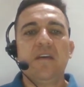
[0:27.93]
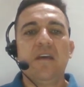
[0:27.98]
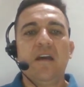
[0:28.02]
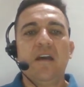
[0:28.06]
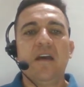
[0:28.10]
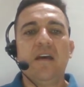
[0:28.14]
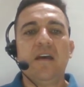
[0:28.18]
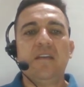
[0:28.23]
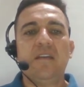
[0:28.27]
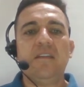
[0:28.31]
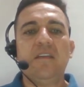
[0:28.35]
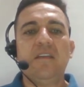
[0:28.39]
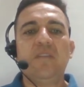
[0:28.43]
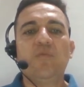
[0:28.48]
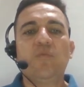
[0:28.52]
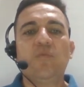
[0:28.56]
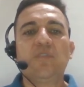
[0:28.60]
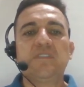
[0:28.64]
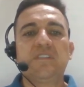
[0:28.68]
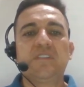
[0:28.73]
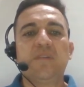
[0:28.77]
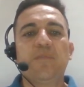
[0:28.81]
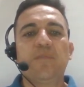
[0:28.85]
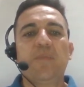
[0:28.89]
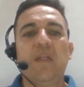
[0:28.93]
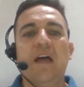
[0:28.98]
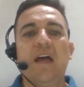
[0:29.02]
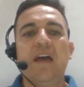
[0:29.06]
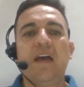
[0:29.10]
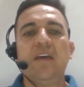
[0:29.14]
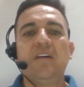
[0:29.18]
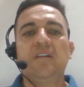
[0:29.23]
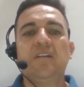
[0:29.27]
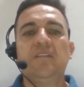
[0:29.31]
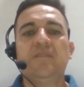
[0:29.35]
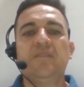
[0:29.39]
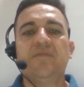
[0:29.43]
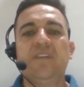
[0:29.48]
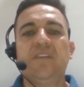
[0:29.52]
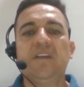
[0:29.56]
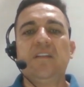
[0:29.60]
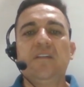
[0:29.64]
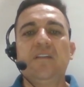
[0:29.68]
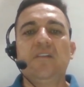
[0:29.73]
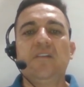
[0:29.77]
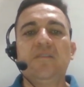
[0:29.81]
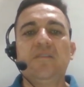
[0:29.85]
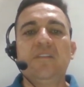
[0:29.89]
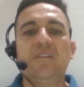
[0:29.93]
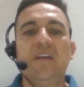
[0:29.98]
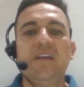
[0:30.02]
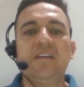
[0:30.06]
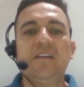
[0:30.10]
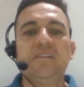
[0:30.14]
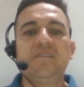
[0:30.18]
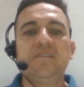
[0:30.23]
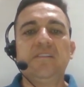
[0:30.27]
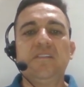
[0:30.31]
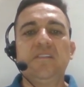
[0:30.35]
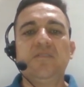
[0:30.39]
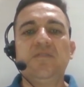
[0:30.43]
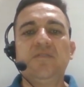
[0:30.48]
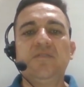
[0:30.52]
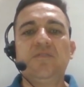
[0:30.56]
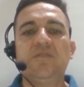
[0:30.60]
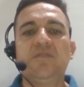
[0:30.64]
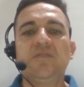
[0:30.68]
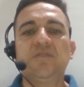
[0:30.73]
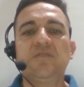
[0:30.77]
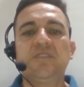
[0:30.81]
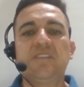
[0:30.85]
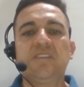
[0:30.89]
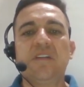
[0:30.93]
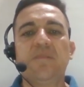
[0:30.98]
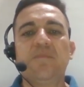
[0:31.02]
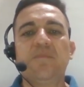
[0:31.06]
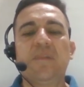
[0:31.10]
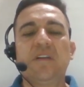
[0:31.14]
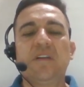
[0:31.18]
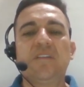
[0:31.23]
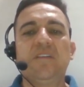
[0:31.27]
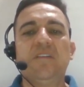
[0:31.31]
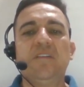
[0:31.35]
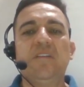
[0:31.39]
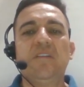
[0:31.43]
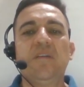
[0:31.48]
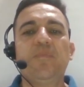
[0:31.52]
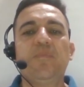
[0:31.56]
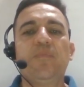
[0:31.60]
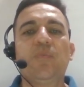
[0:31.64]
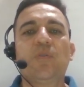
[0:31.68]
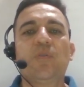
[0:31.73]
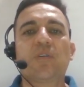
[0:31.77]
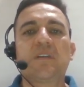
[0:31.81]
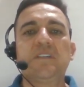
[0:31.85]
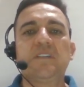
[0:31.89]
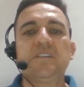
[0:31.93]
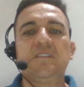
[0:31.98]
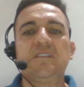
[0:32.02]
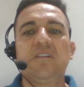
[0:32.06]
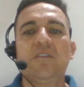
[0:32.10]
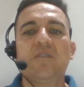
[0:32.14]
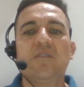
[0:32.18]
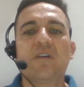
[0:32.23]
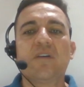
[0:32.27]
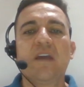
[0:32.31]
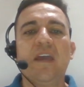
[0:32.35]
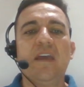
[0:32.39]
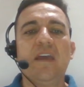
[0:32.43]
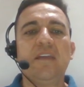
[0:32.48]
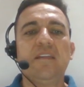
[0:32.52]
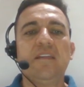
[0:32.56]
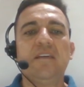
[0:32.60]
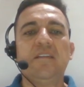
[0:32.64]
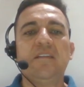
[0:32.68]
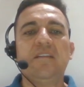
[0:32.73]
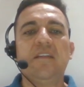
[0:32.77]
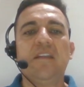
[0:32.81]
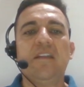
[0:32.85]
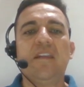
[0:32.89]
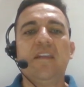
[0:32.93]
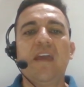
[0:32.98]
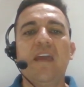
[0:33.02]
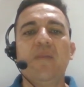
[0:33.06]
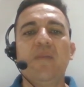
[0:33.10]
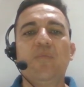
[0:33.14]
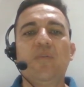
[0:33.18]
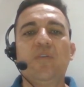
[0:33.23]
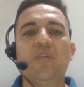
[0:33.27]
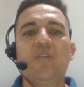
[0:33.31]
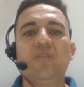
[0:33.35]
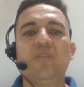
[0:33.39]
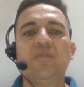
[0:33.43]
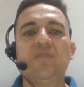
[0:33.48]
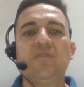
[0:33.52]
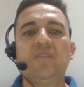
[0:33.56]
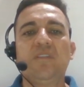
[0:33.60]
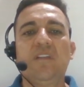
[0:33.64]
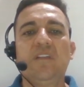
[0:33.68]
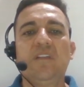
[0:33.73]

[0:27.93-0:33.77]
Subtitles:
and it was applied on the Instituto San Martín de Porres located in the neighborhood